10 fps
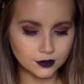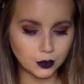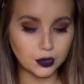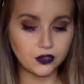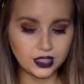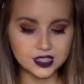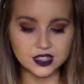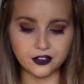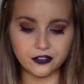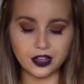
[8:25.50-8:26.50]
with Venus in
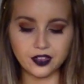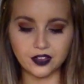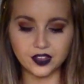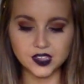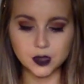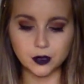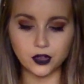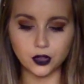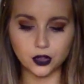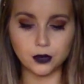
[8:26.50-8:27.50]
the 5th, I think some of
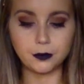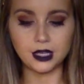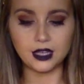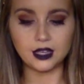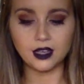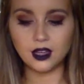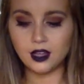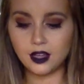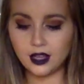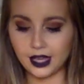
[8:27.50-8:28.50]
you could be
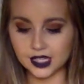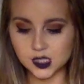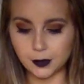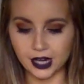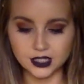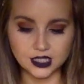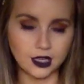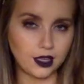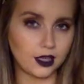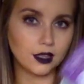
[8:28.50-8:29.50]

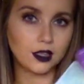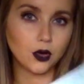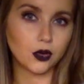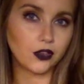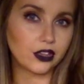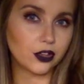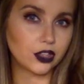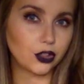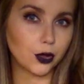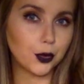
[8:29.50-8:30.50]
expecting or find out
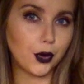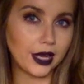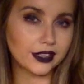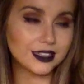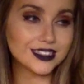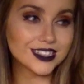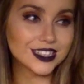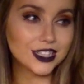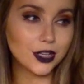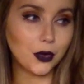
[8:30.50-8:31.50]
that you're pregnant
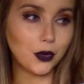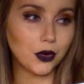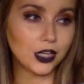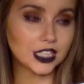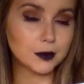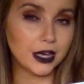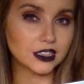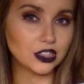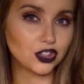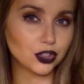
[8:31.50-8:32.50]
or
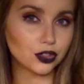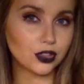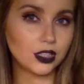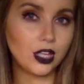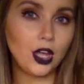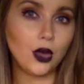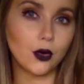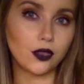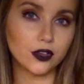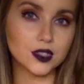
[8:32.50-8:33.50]
expecting children,
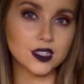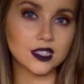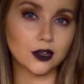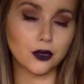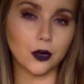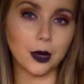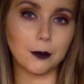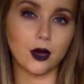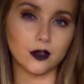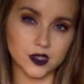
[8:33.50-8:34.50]
or there's growing
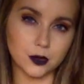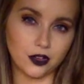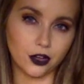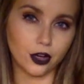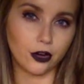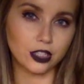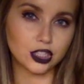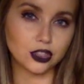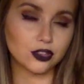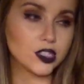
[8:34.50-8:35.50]
bonds with your current
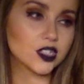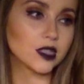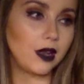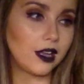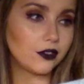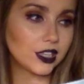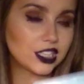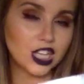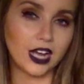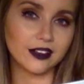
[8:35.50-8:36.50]
children. There's some lovely
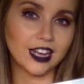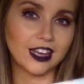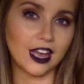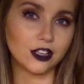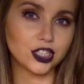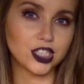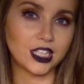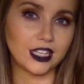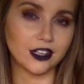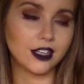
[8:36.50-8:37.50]
childlike energy
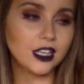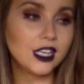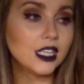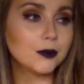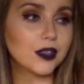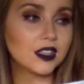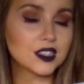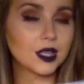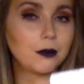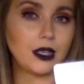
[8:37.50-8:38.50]
here. But this
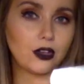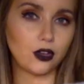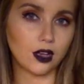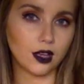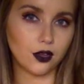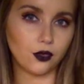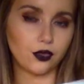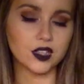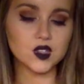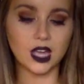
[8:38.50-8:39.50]
can be new love,
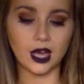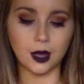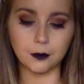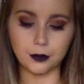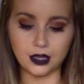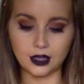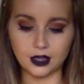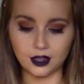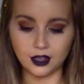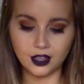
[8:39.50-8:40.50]
this can be